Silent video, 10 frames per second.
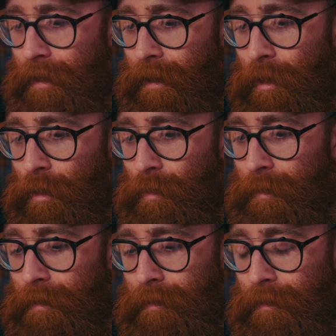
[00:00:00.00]
I
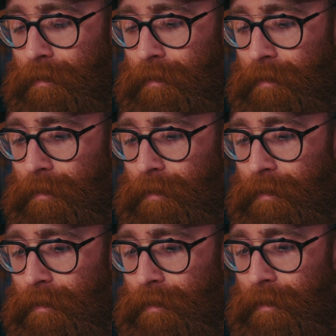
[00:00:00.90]
always
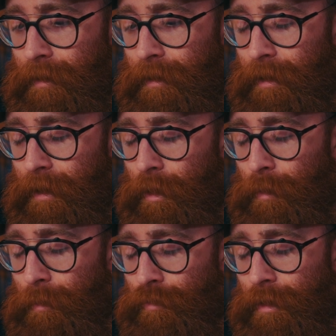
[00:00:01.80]

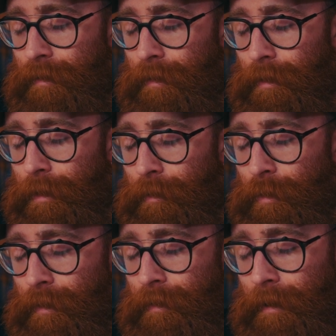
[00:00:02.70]
run it
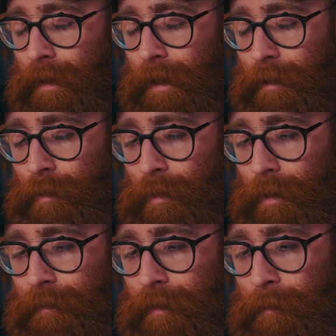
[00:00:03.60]
through the
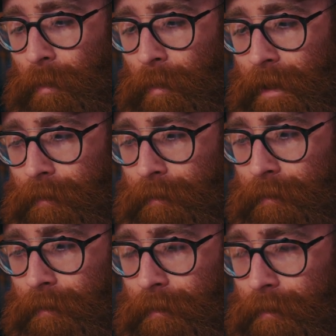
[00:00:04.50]
scenario of like my wife